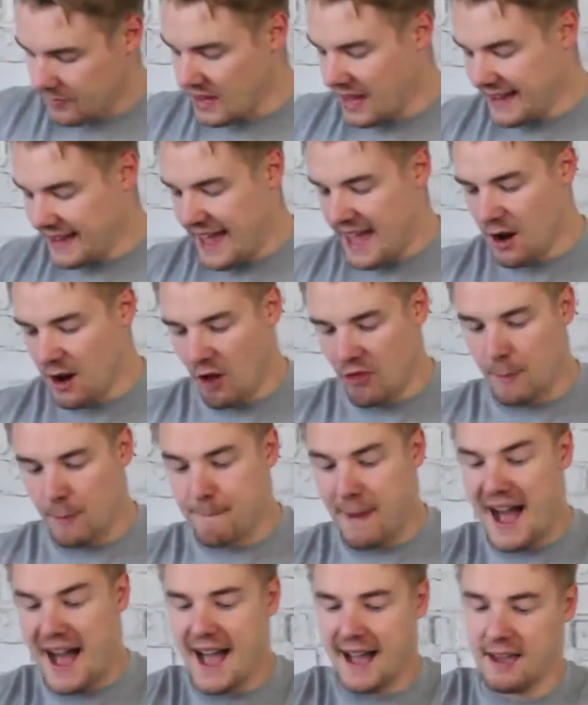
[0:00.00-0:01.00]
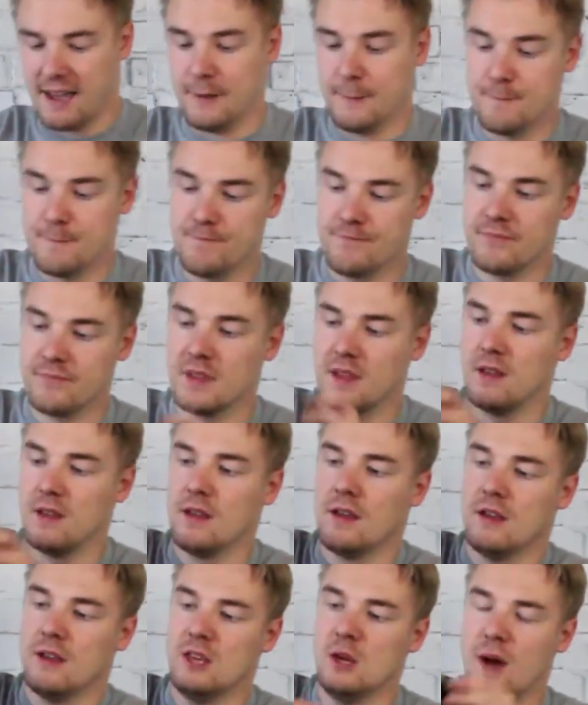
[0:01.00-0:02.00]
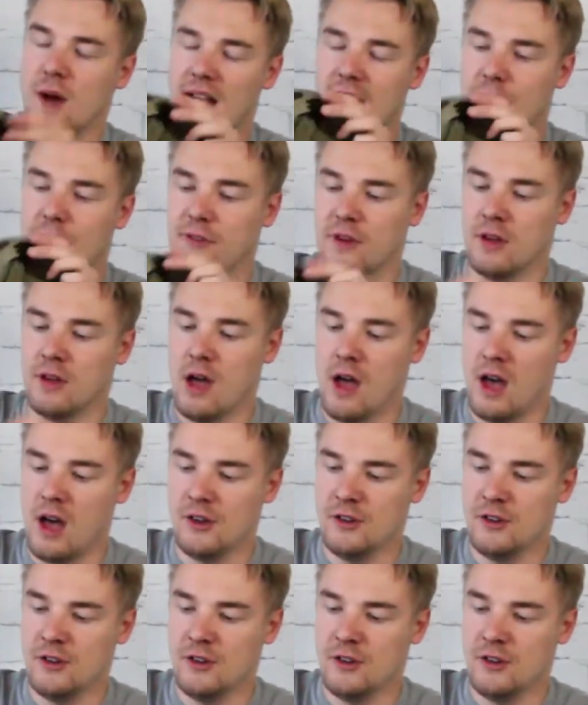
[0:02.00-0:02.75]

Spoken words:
Again, on the back, you have